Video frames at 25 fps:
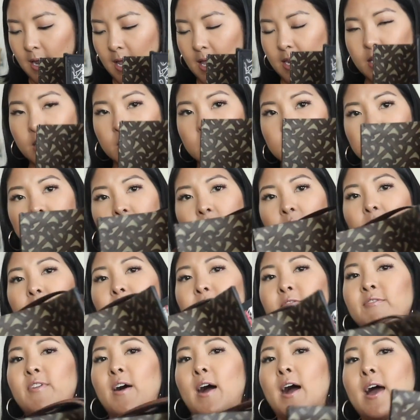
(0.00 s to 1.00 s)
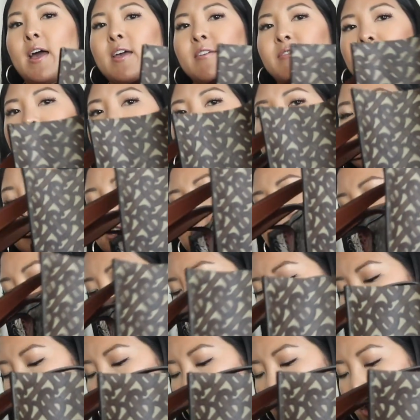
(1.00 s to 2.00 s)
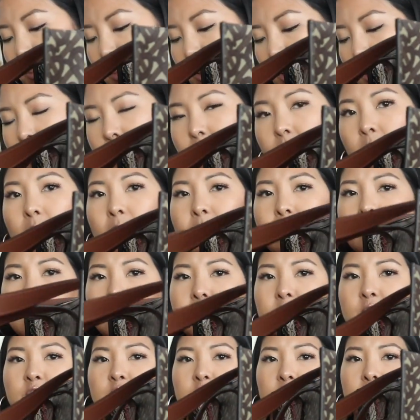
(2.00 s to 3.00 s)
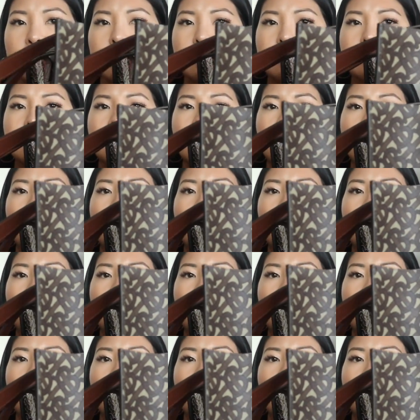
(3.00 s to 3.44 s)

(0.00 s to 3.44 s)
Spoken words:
And it's 5 inches or 4.9 inches